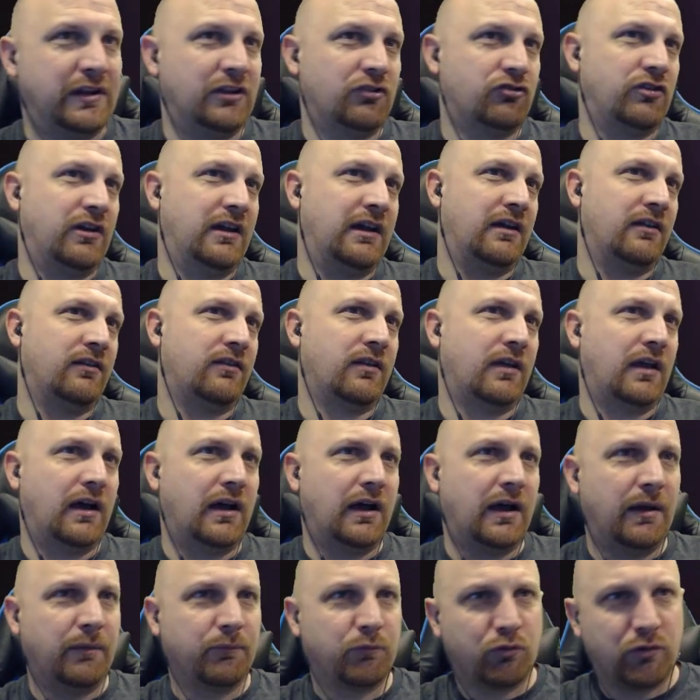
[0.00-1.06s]
chance,
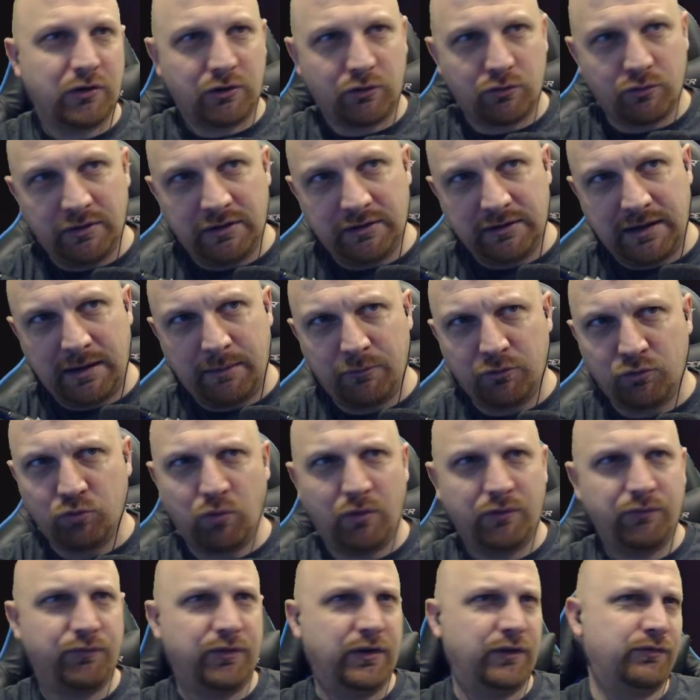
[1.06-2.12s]
critical hit damage
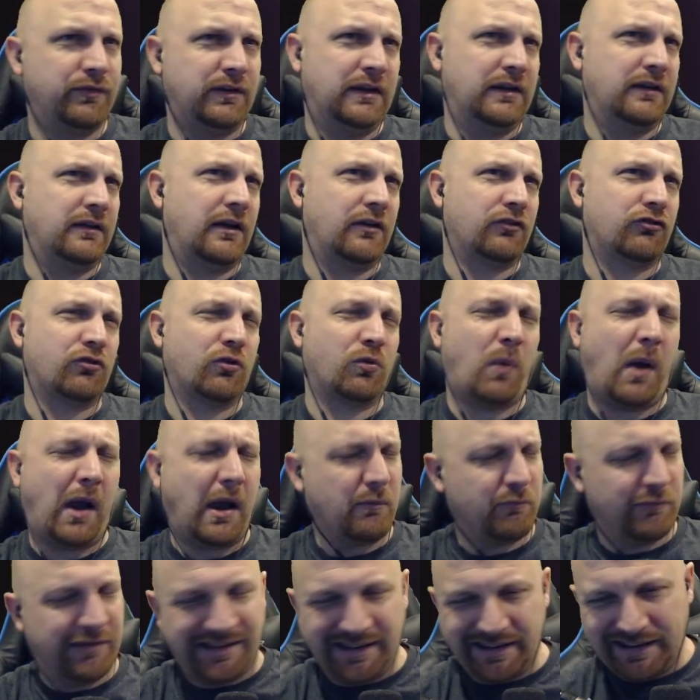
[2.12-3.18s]
150. Not sure why
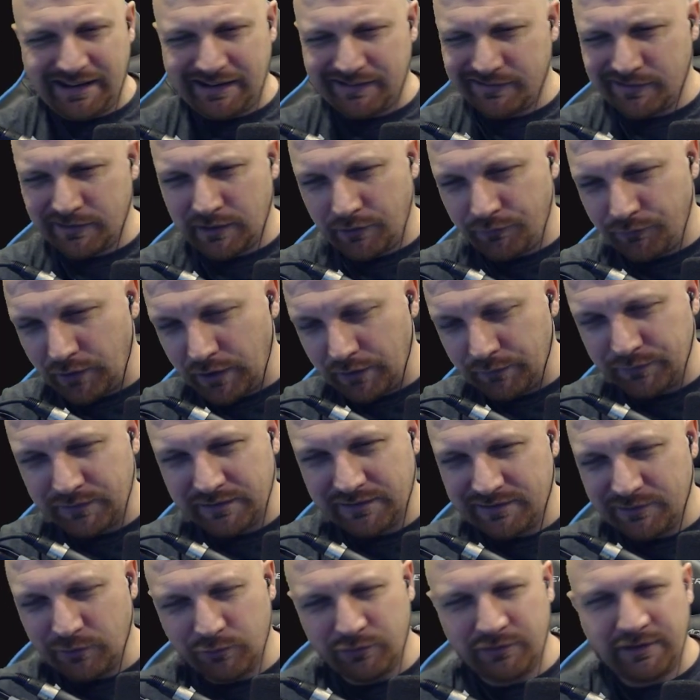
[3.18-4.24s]
I'm reading that stuff off,
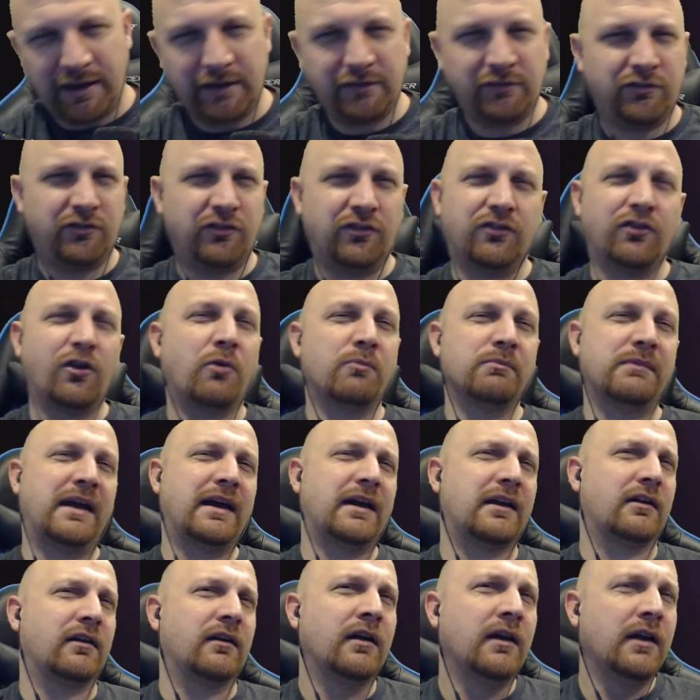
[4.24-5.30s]
because those stats just don't
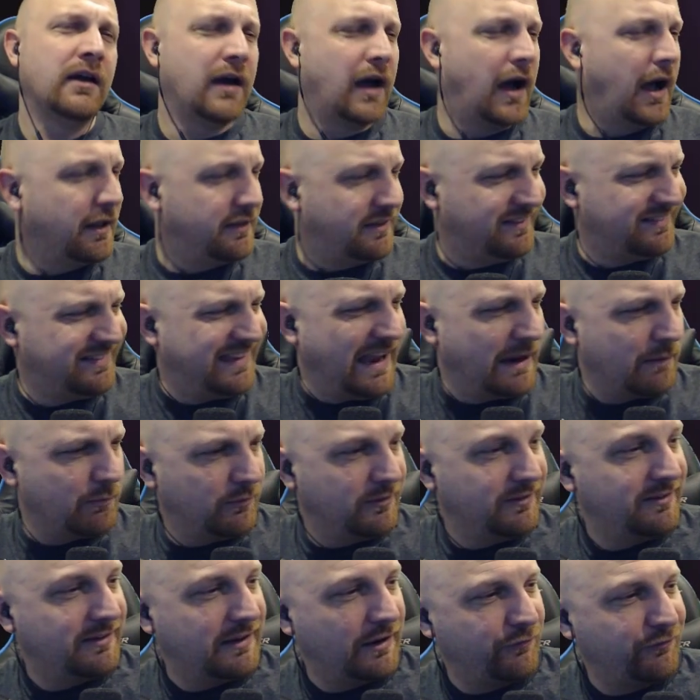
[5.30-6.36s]
matter. This
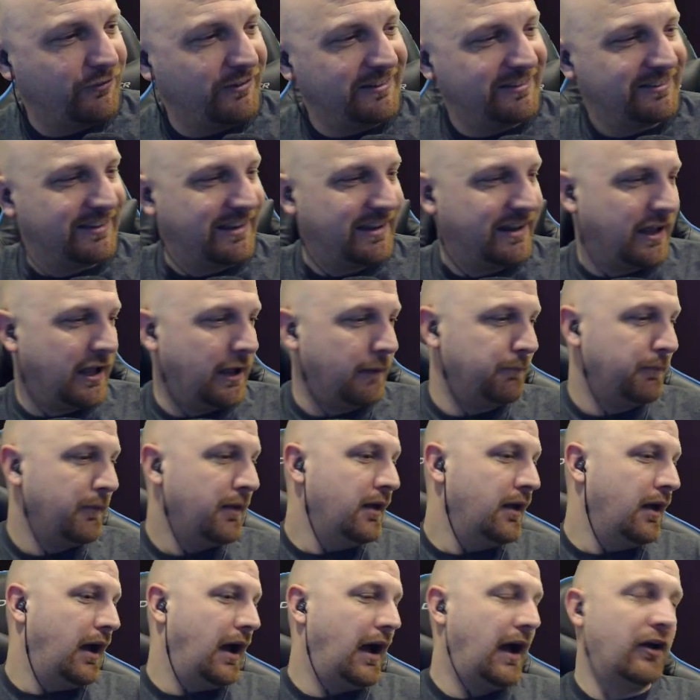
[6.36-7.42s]
Tamarine is definitely set up.
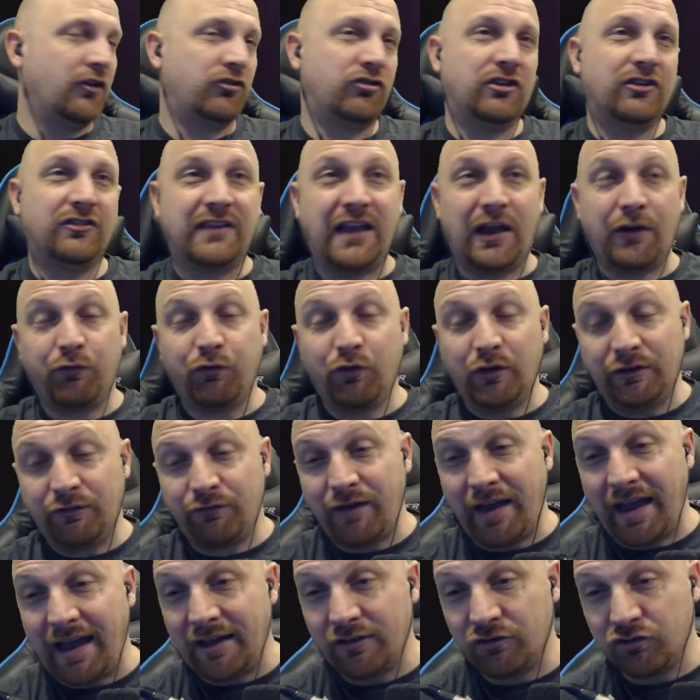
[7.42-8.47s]
She's definitely
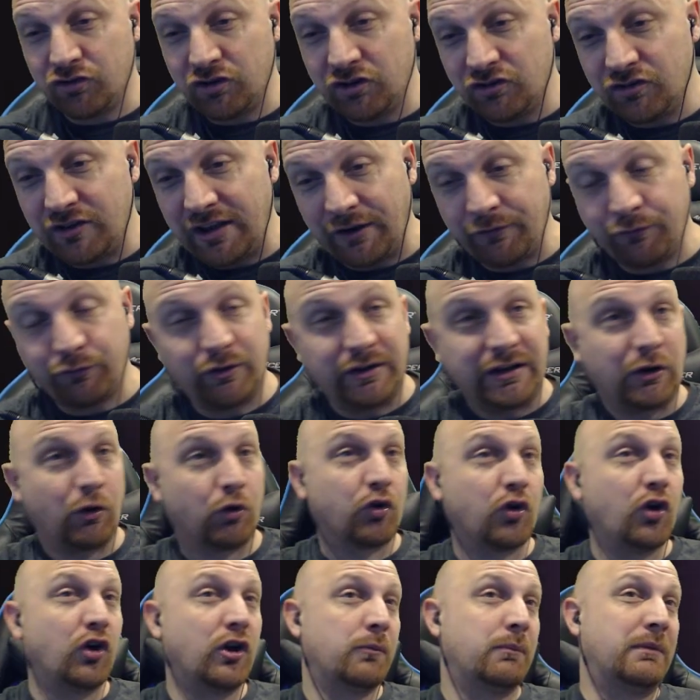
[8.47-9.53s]
fast. She's definitely
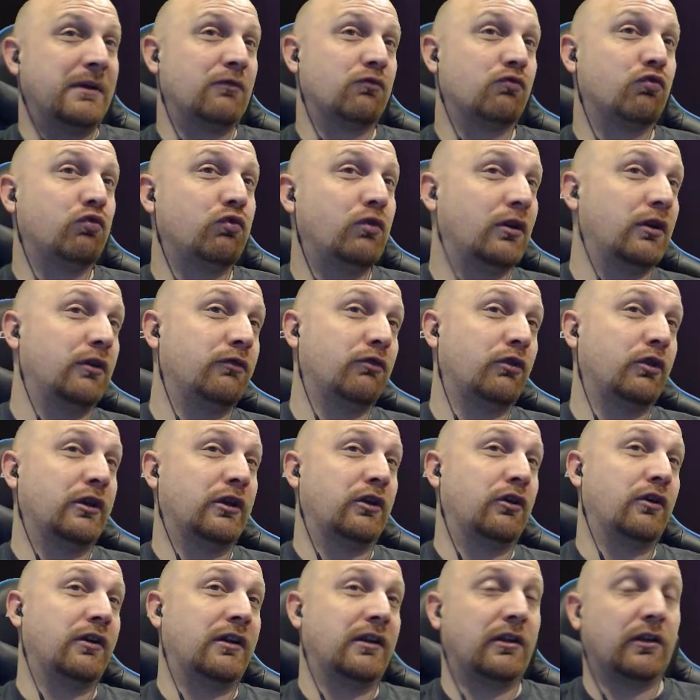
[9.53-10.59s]
going to be really
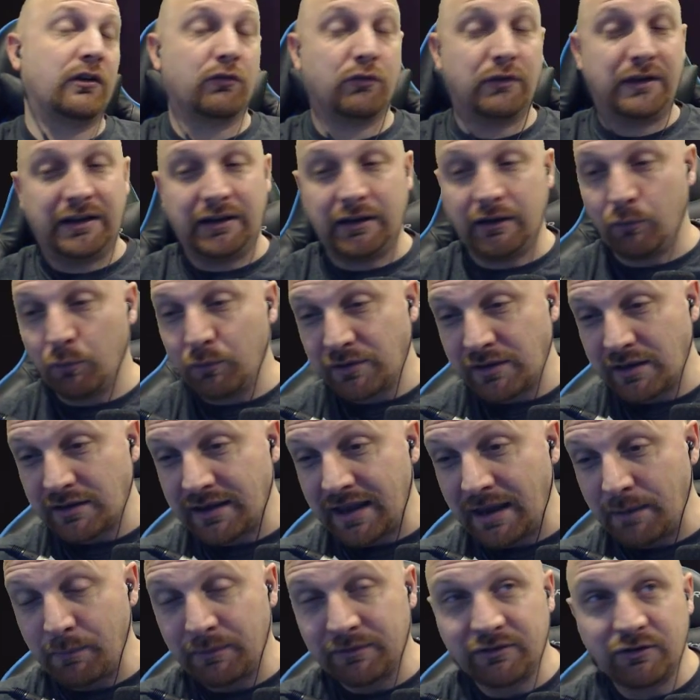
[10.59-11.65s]
good in the arena with the
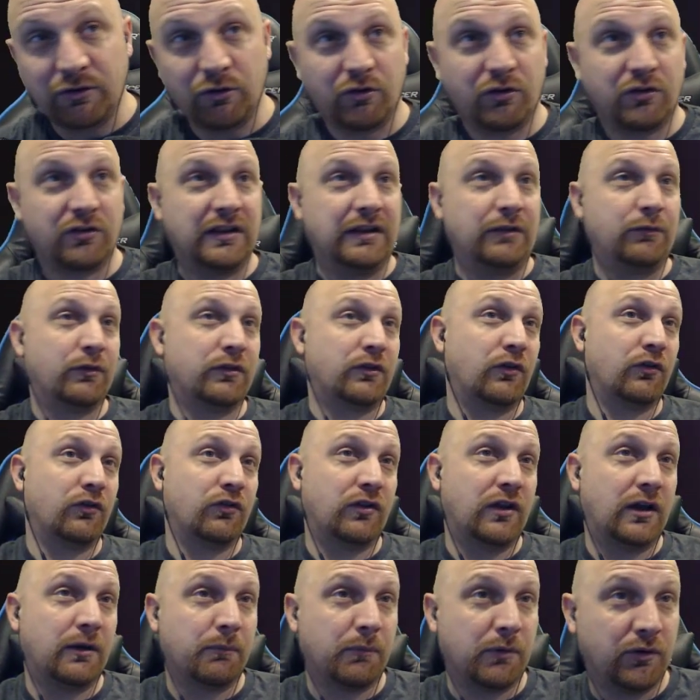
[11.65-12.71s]
Tam cleave with those
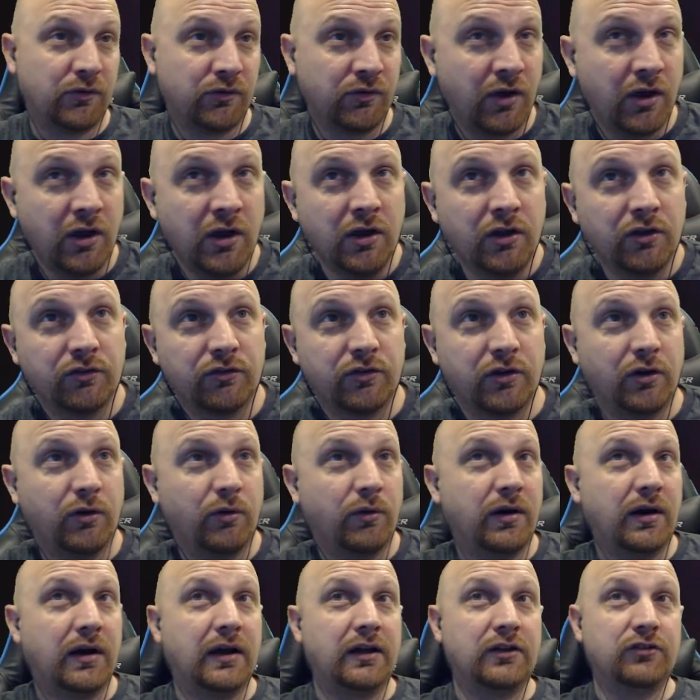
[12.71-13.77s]
numbers. So
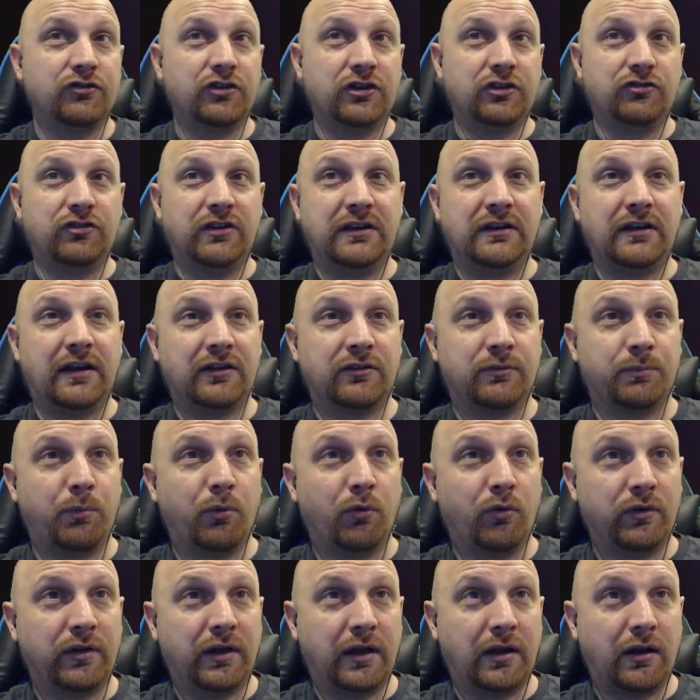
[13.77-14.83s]
GG, nice
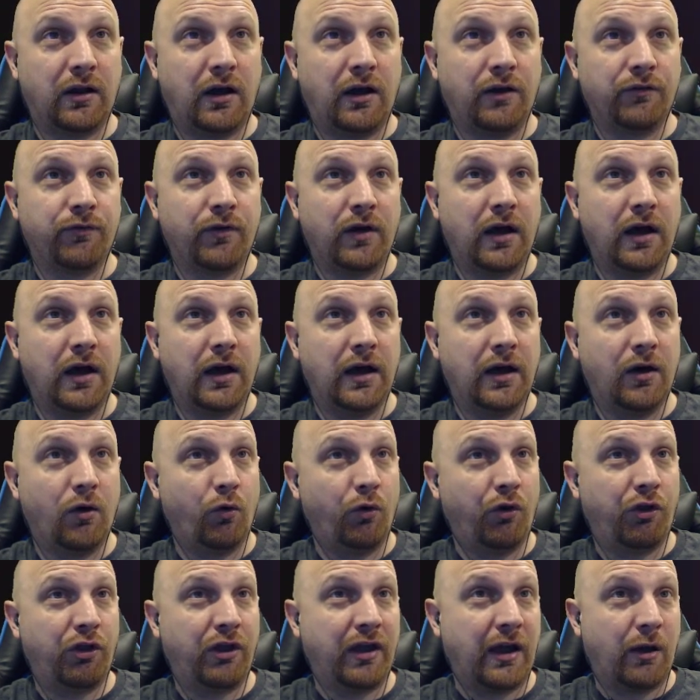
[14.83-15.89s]
pulling that off.
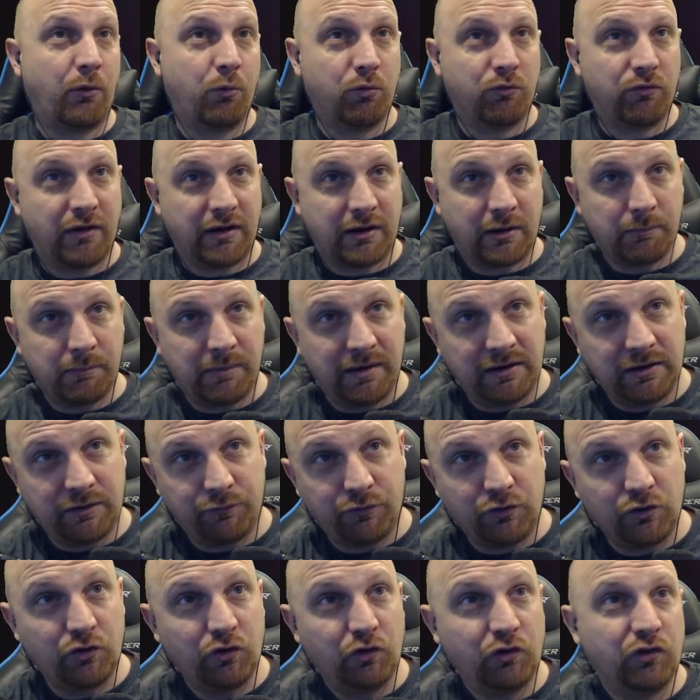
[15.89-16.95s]
Only thing I would recommend
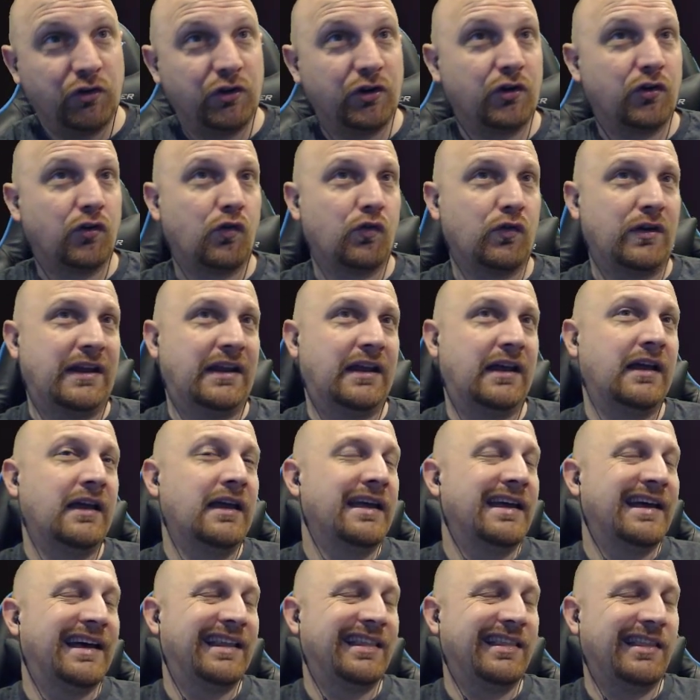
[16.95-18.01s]
if you're using an arena,
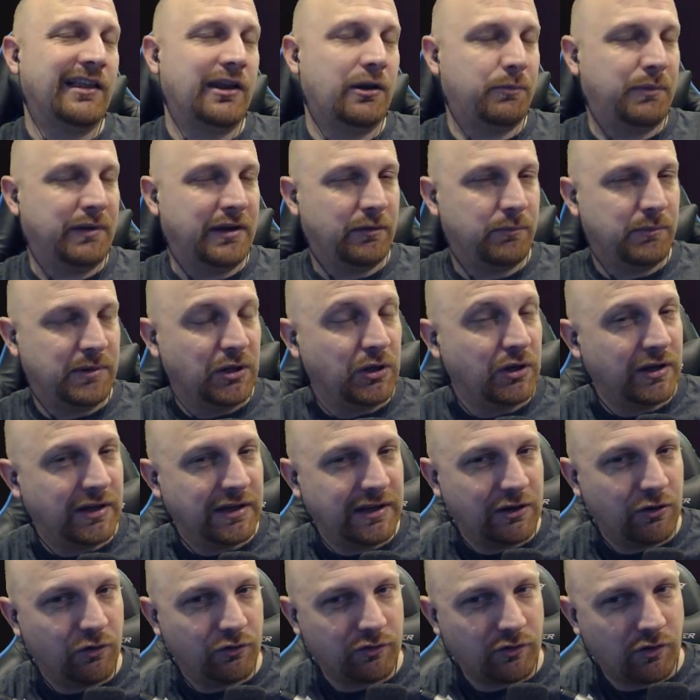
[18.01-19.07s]
a little bit of immunity
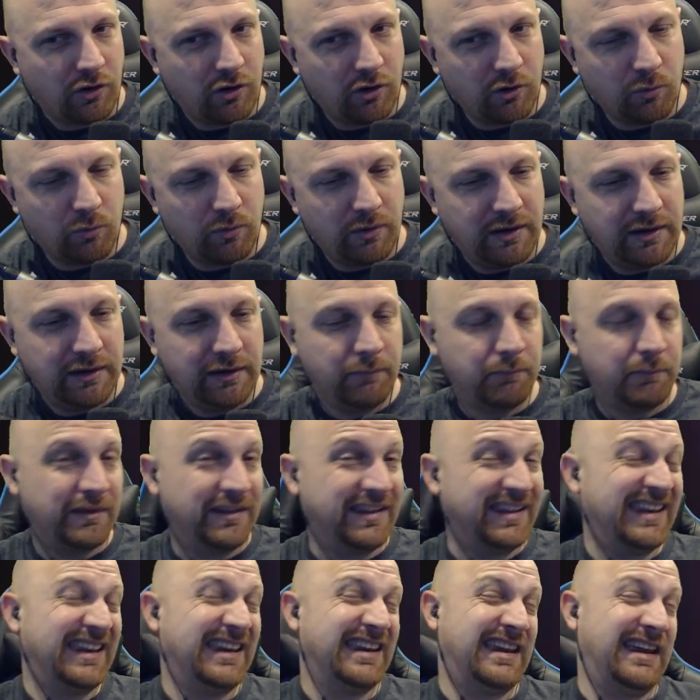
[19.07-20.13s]
goes a long way. But
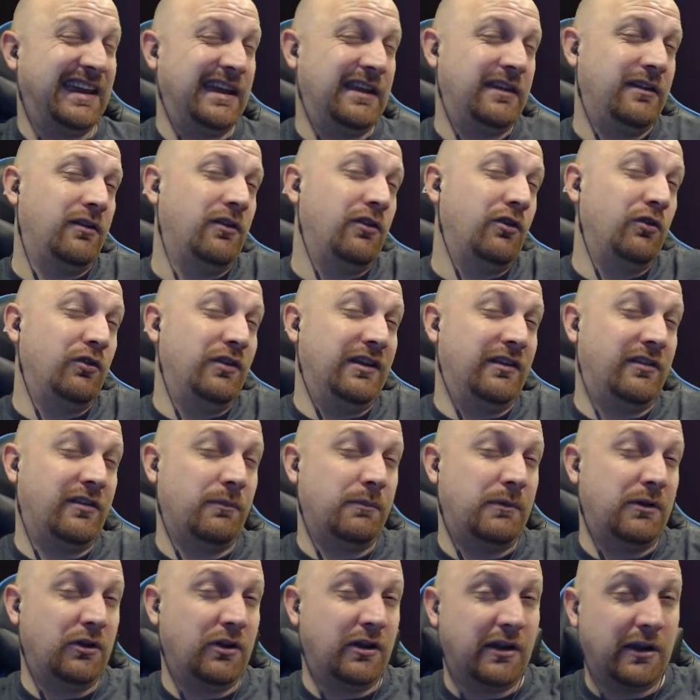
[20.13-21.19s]
then again, who needs
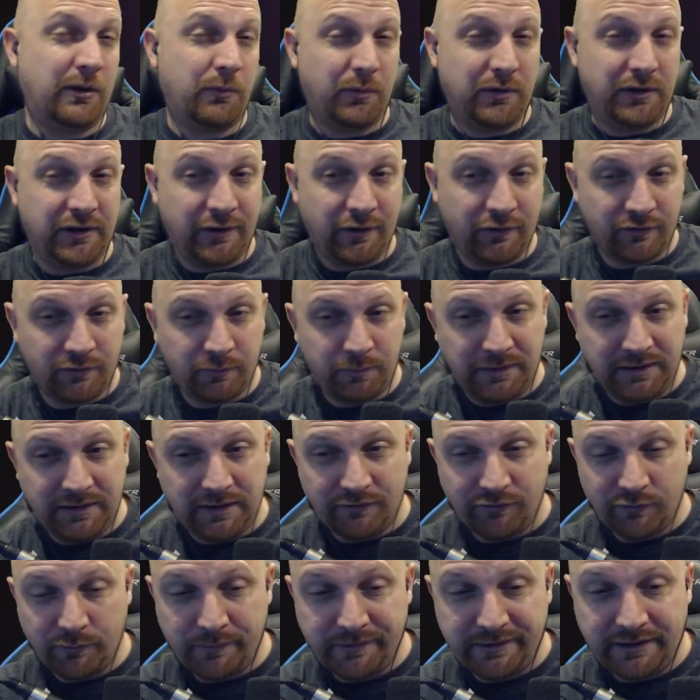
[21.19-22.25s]
immunity when you outspeed
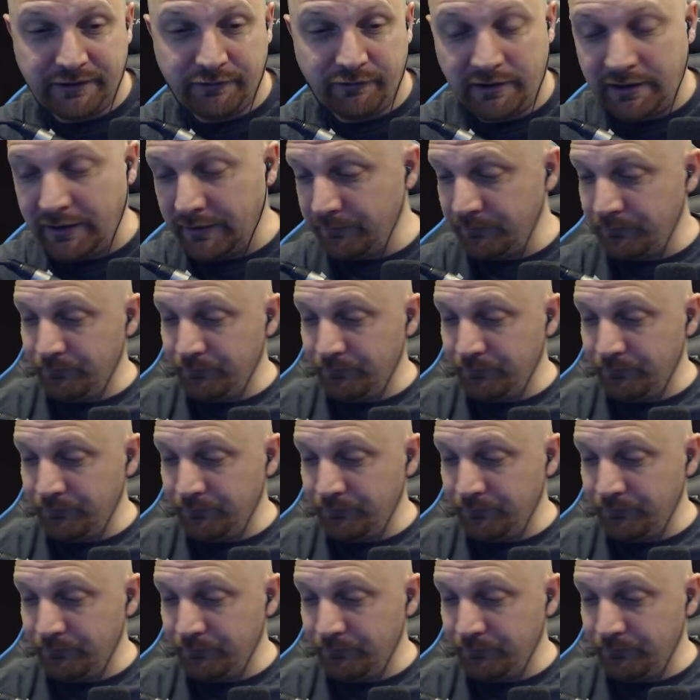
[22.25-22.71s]
everybody, right?